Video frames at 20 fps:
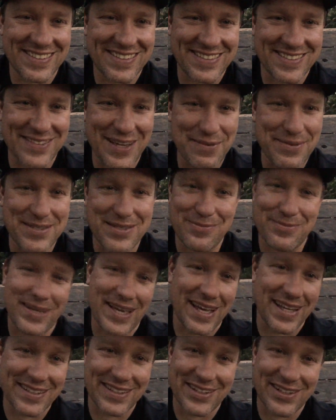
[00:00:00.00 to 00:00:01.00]
Maybe some
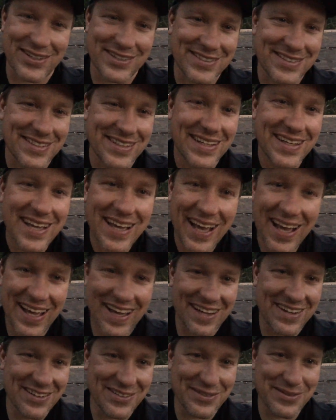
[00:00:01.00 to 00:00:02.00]
cat calls.
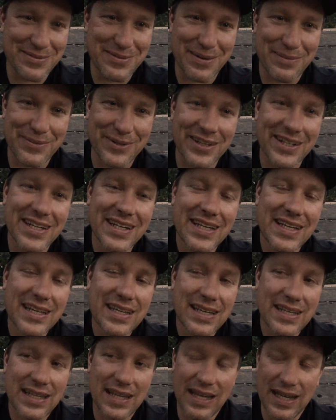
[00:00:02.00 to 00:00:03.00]
I don't remember.
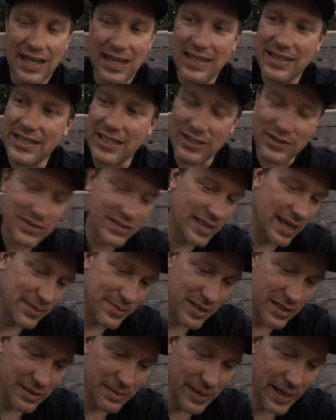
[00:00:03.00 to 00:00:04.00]
You know, slaps
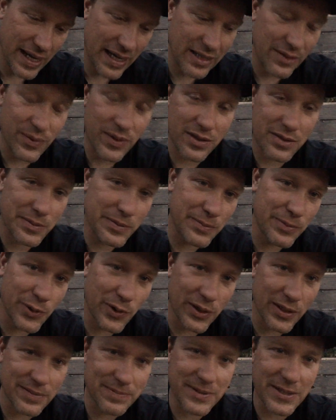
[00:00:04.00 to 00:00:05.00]
on the back, welcome
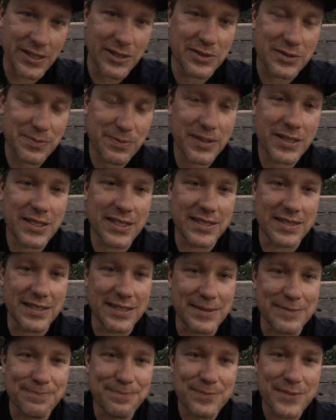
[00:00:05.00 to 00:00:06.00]
aboard. You know, it's a pretty good
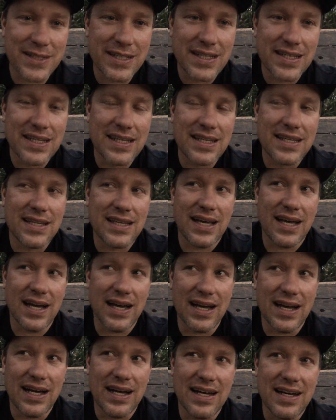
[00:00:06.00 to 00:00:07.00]
deal.
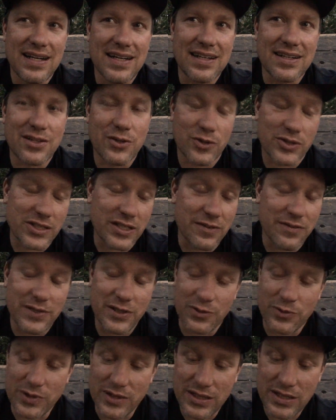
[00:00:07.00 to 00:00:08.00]
Of course, I feel
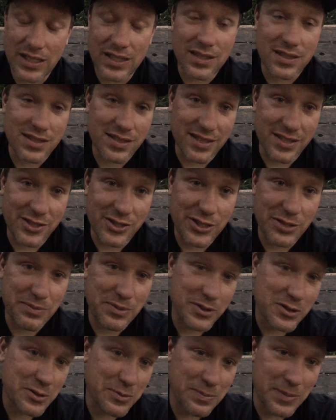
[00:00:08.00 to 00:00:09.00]
ridiculously
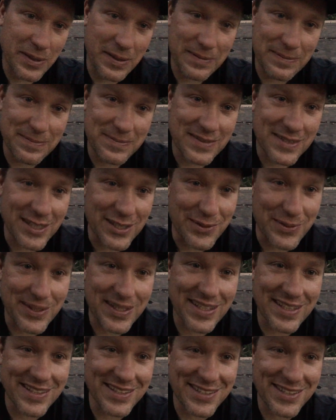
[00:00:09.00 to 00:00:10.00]
sheepish, but you know, what
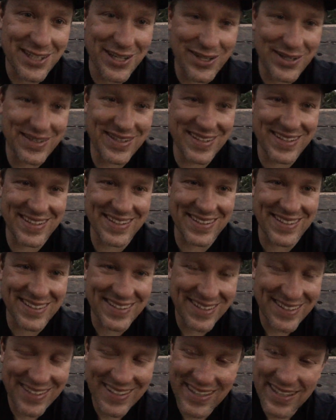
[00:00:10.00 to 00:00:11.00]
can you do?
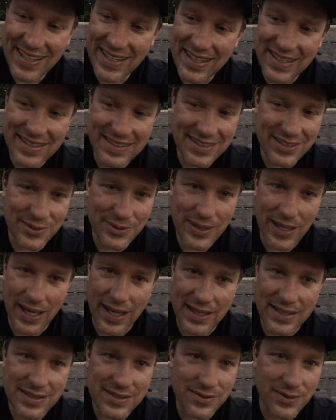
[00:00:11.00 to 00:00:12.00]
New
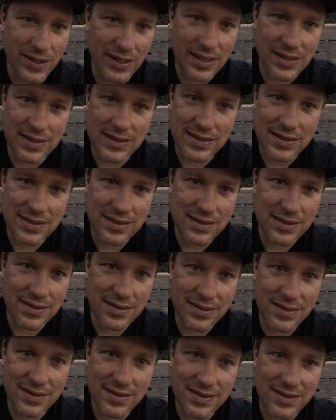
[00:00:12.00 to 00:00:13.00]
guys, right?
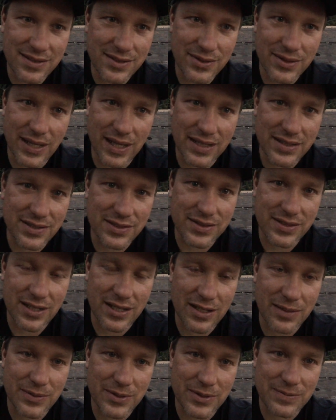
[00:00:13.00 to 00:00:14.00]
These new guys are
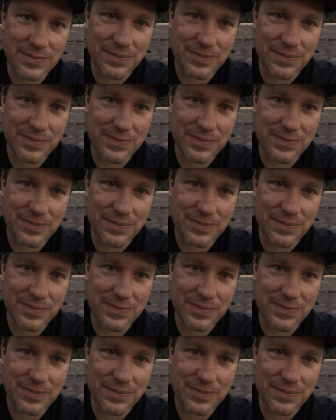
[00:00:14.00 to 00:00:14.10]
terrible.